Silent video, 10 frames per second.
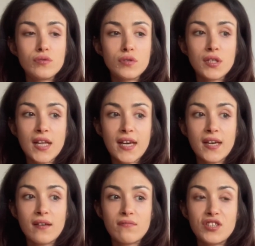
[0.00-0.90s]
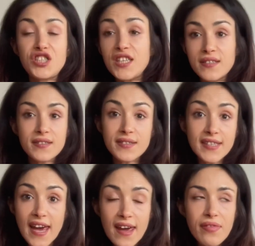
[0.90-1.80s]
like cheat
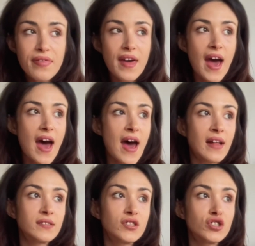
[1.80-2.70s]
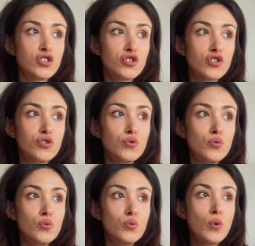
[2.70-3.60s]
death and
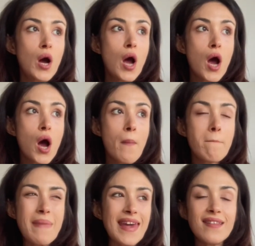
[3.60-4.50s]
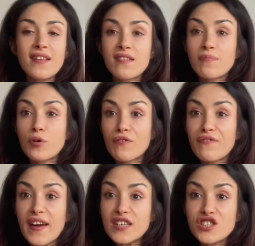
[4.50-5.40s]
to make this
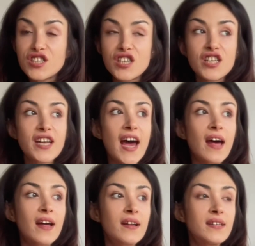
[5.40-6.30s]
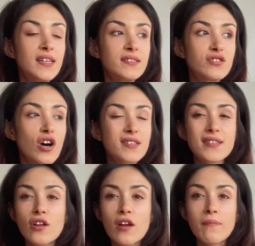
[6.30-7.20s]
perfection. And it talks a
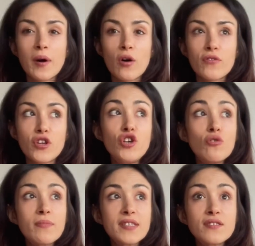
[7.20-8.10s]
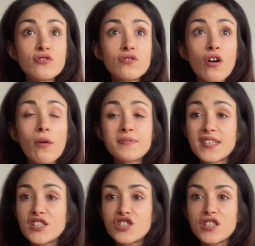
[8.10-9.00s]
lot about human
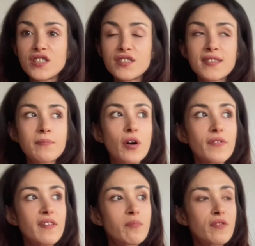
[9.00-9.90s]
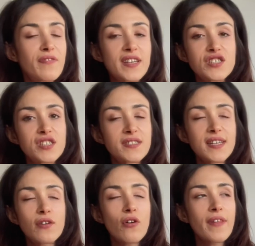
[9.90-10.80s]
obsessions about these perfections and
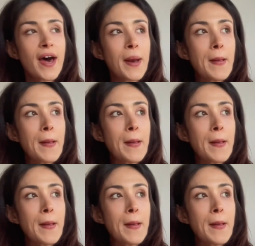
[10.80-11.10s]
all that.